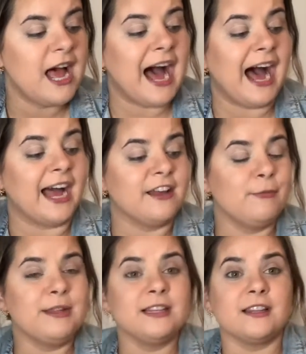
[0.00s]
I've
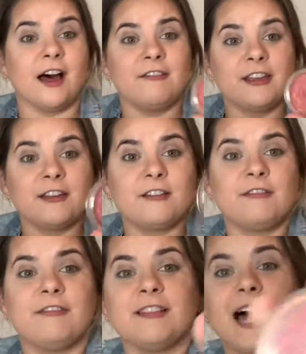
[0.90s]
been loving
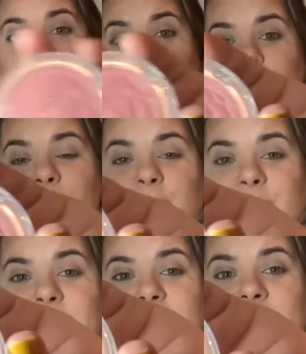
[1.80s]
Flower
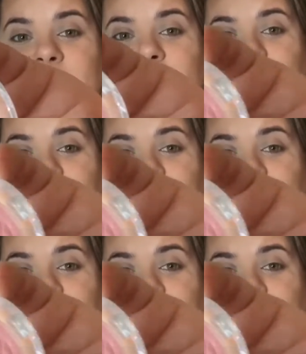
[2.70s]
Beauty.